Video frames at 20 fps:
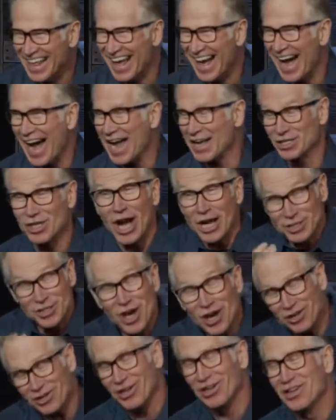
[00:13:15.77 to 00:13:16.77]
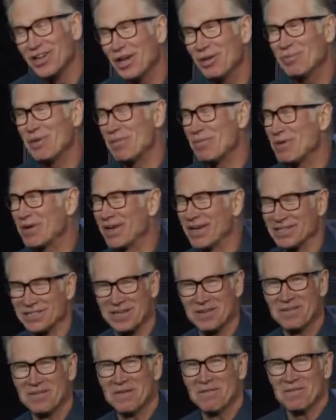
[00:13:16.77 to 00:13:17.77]
I chuckle a little bit because
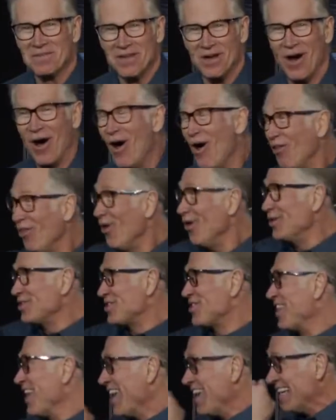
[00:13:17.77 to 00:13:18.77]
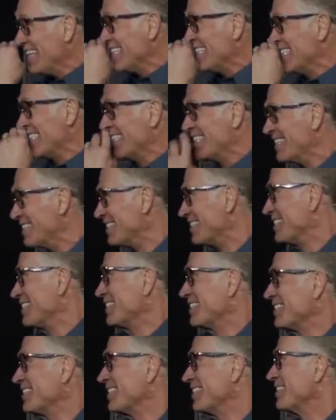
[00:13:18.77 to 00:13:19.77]
all those things,
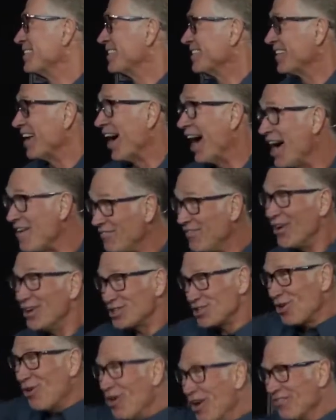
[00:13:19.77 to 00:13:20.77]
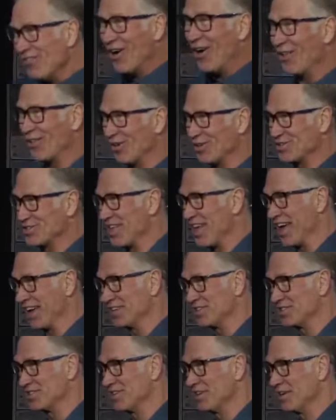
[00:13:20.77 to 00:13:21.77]
I fall short of all those
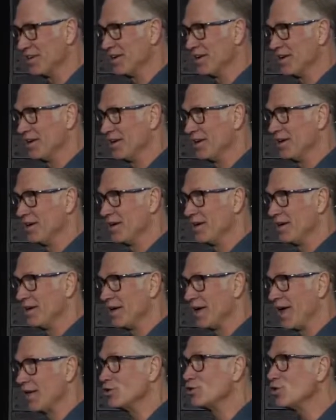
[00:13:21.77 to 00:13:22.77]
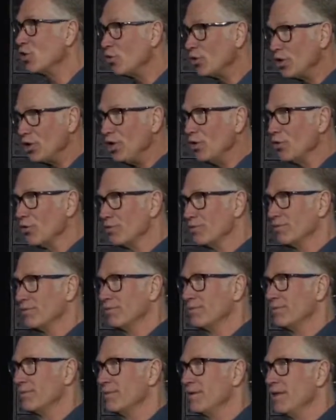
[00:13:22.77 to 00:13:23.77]
things. And so do you.
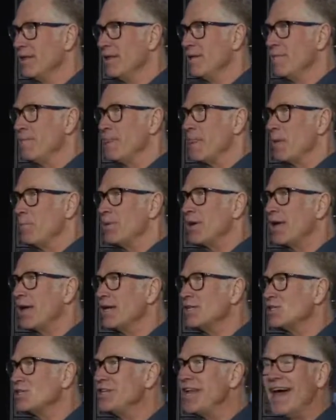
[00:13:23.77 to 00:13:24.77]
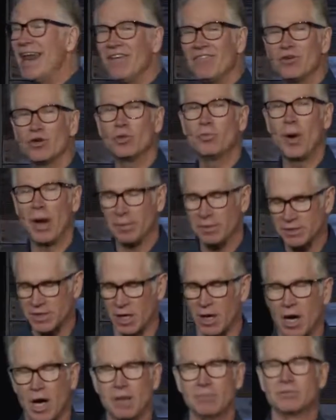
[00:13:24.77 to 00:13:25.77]
Because none of you would probably say, oh,
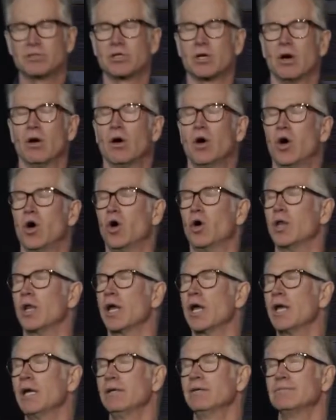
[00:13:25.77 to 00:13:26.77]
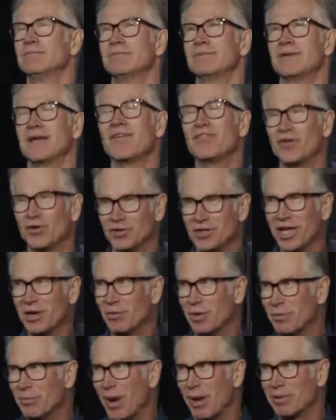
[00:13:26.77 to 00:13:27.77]
I'm so holy. If you did,
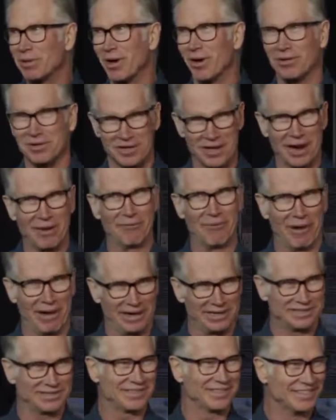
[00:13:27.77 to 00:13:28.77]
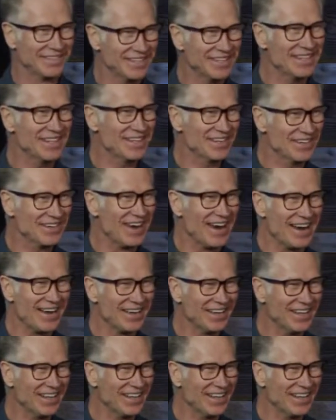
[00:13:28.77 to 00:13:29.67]
we'd probably go, yeah, right. Right?